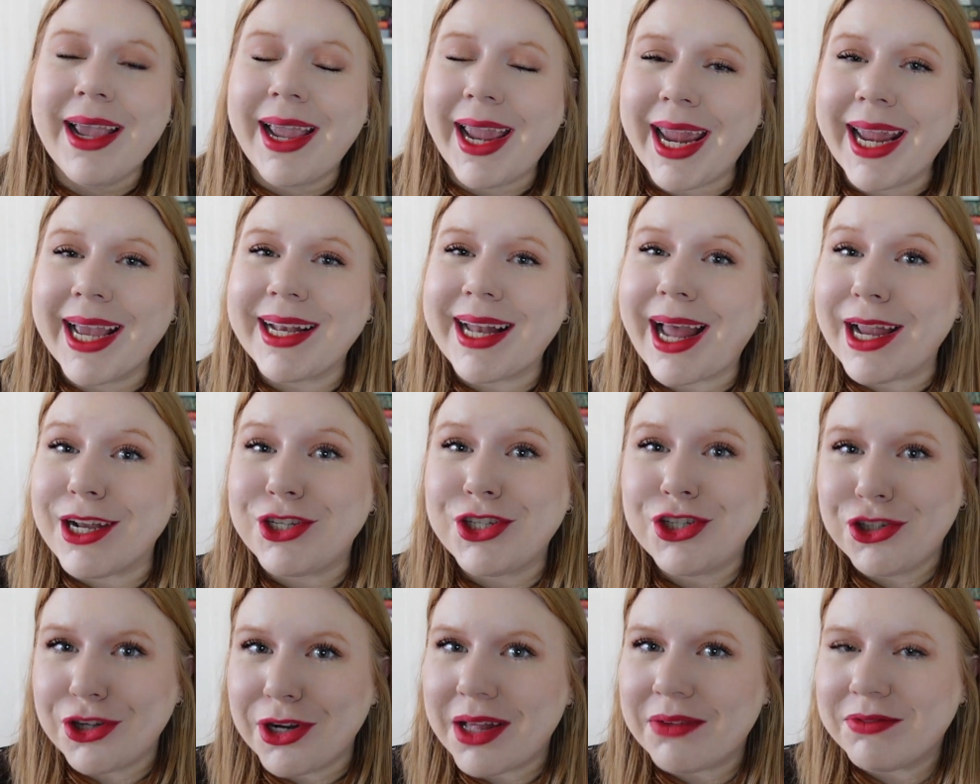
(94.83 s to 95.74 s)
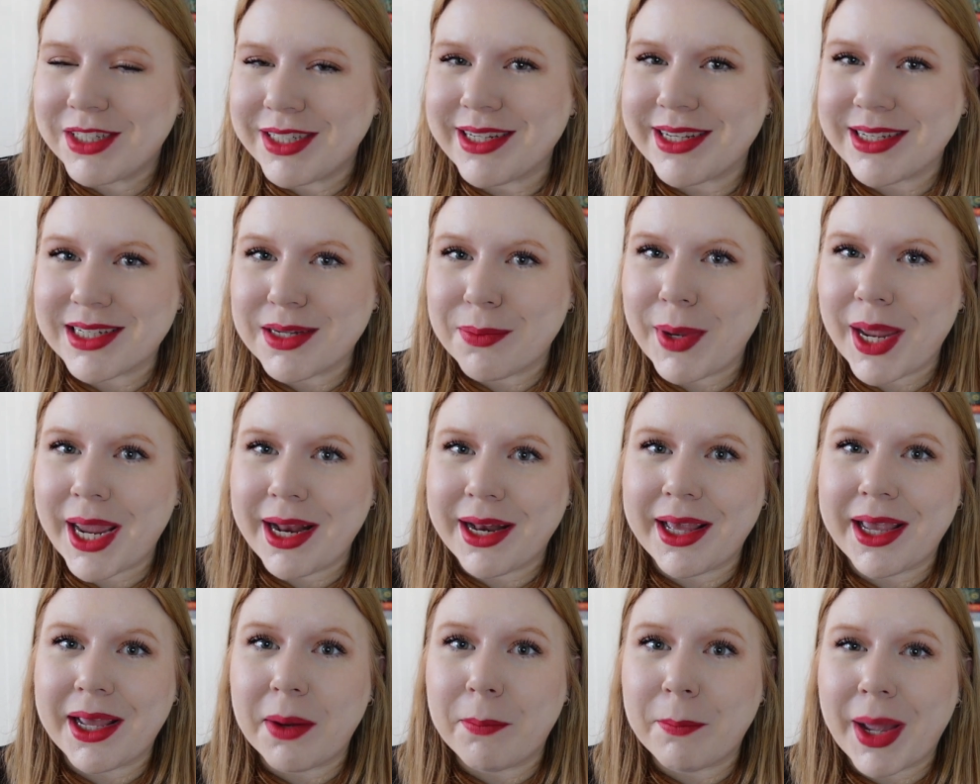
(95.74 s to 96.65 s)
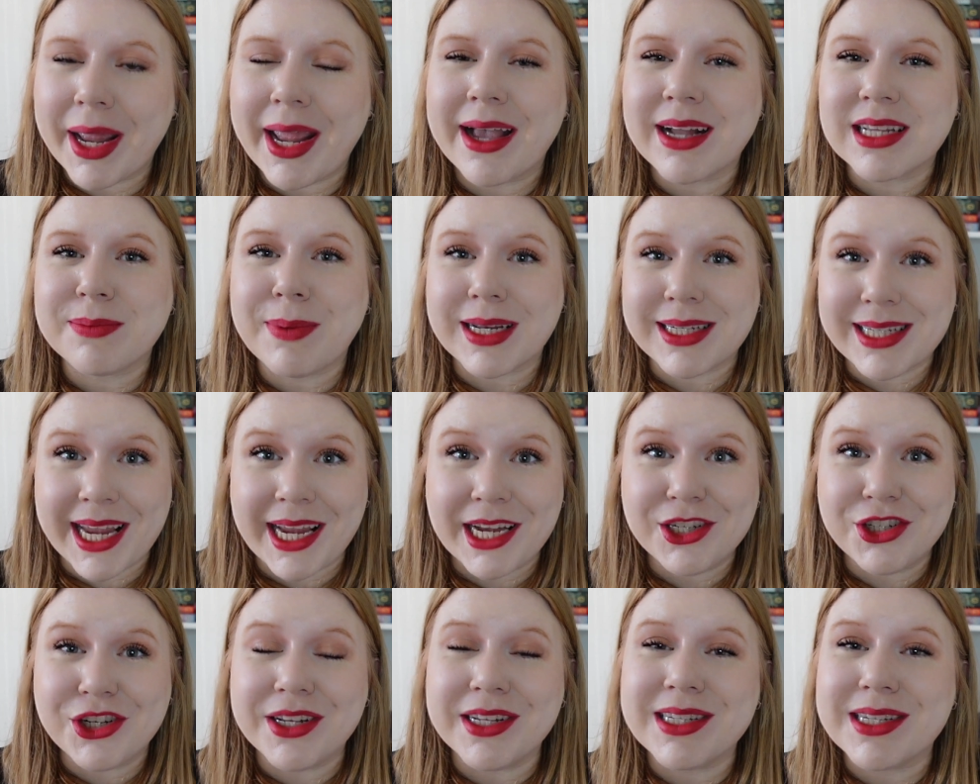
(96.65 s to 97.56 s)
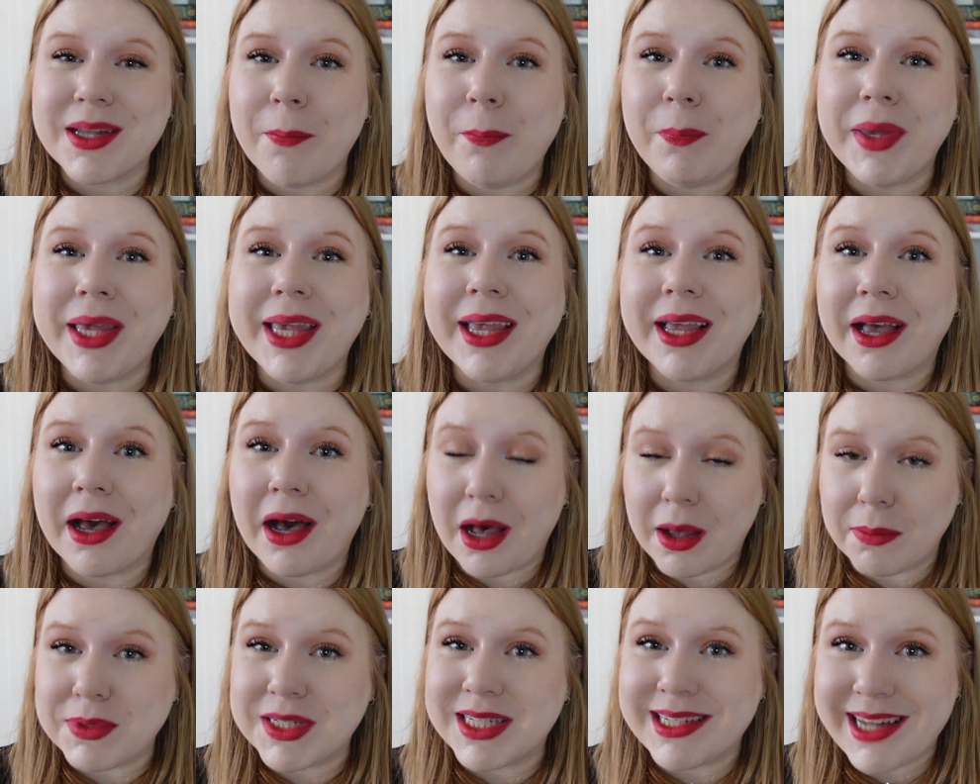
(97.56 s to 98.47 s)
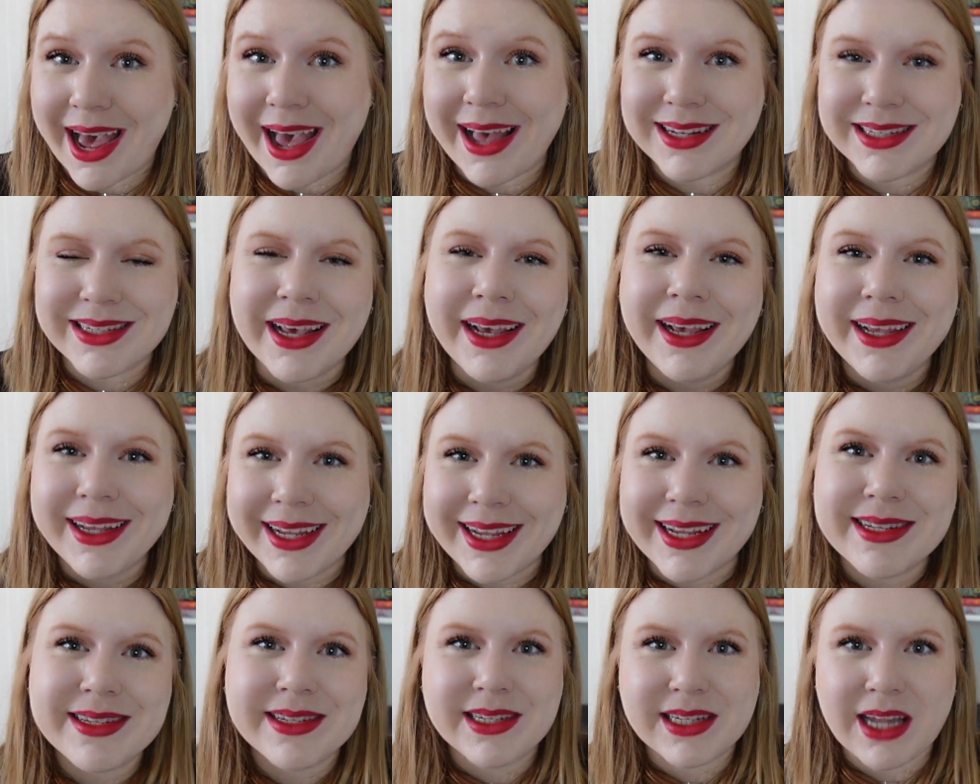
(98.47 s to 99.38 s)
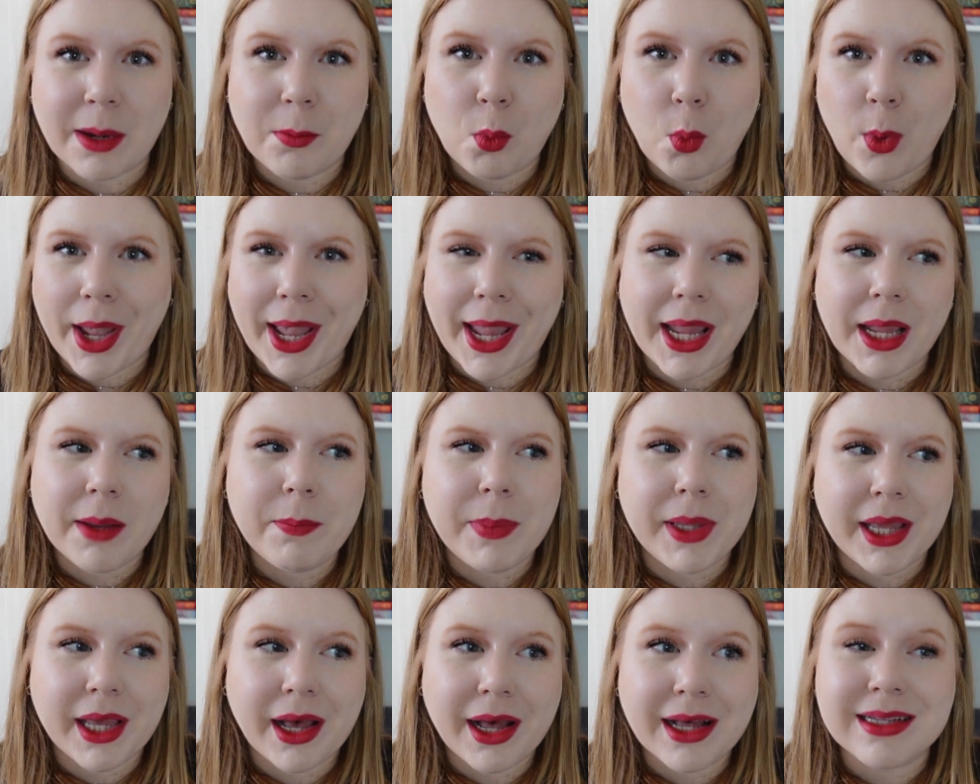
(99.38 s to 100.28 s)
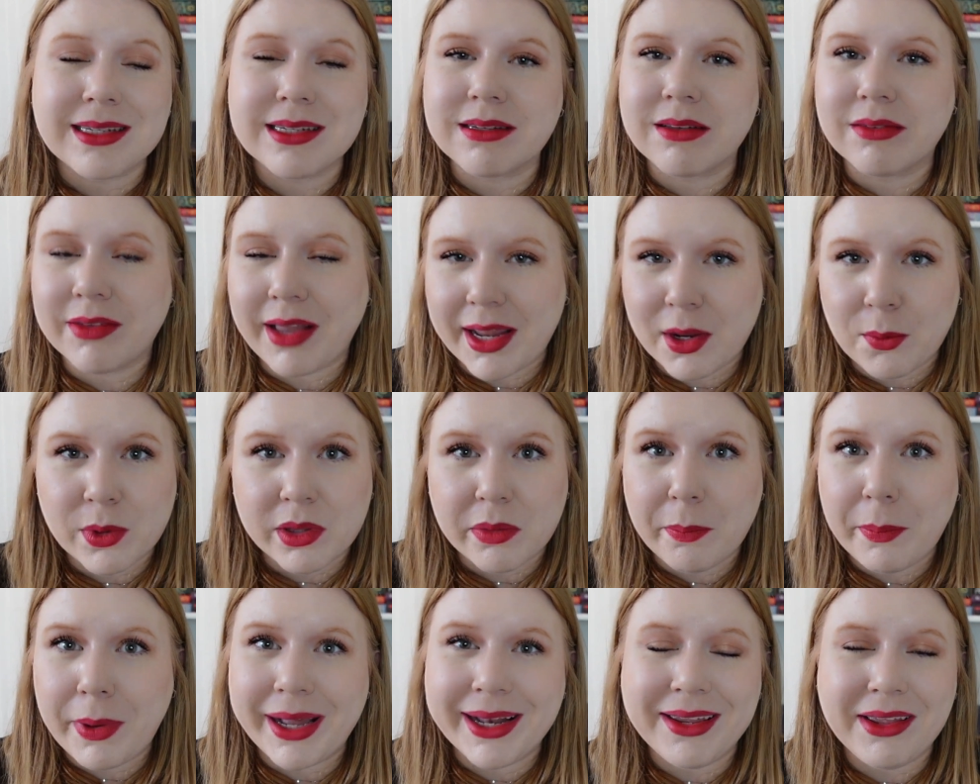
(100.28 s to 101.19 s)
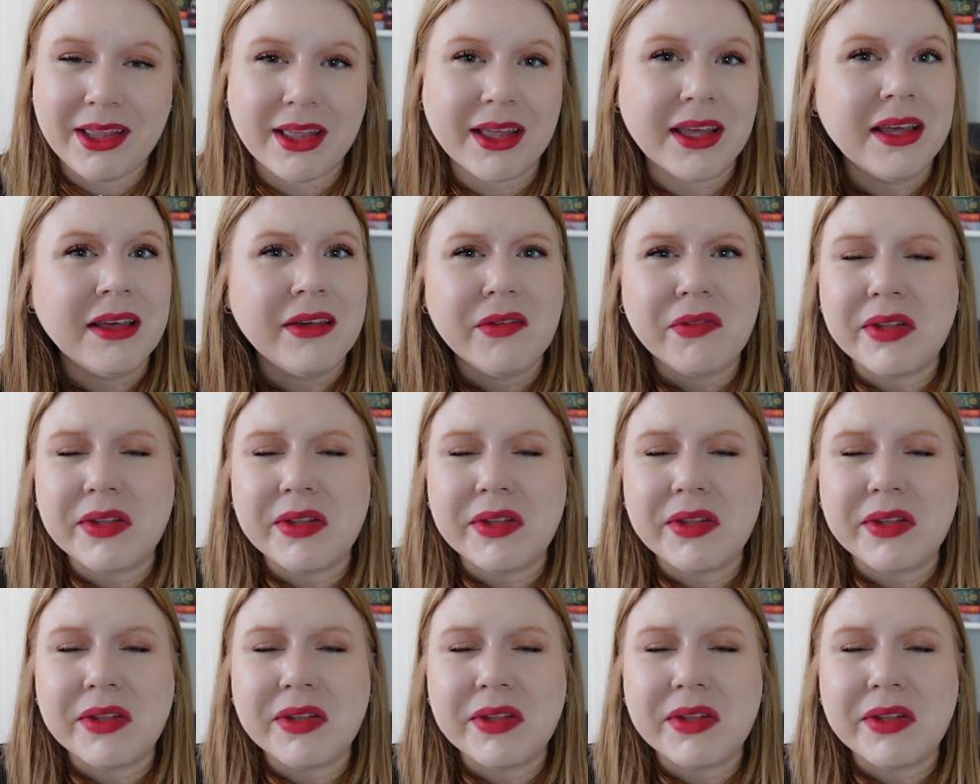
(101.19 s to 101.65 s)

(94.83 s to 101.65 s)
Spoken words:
And I should have anticipated my expectations being upset in some way, because like with Bunny,